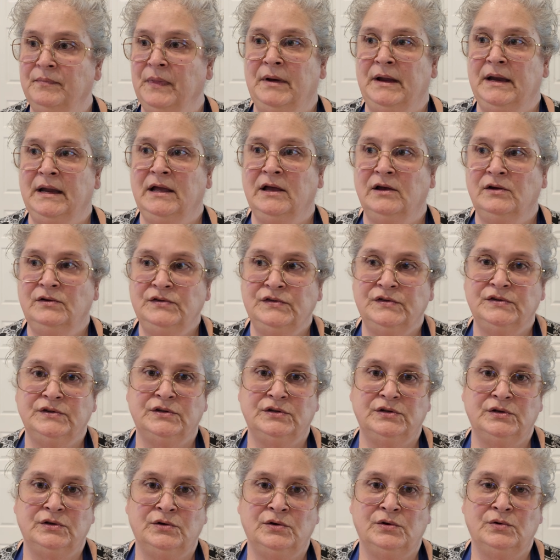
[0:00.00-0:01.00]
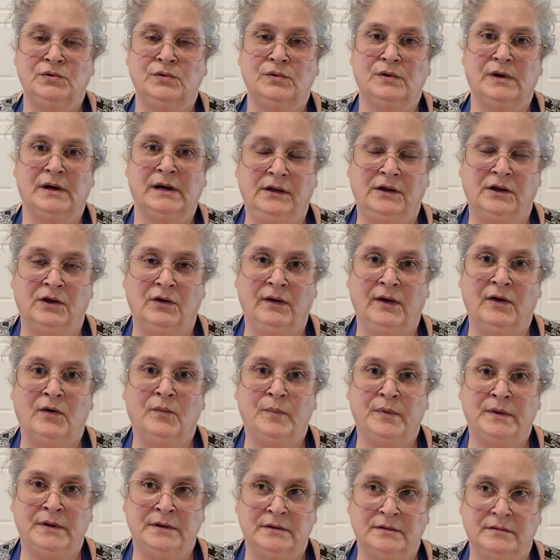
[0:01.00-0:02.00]
But it goes to, you know,
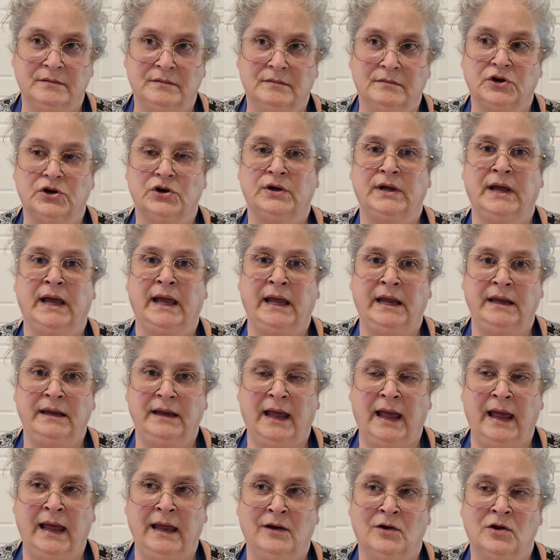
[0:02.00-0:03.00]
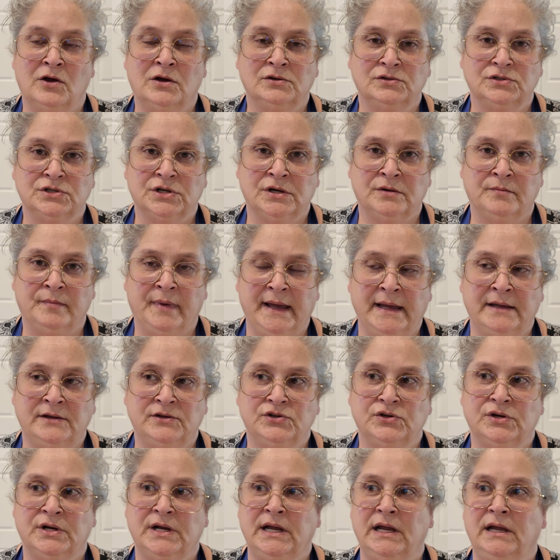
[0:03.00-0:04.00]
helping create a long-term
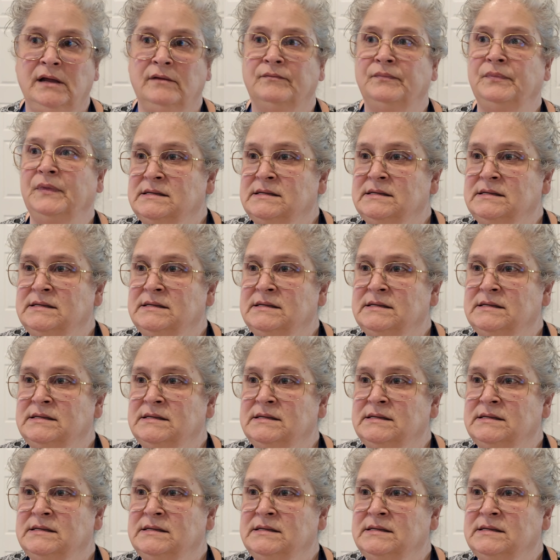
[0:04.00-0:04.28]
pantry.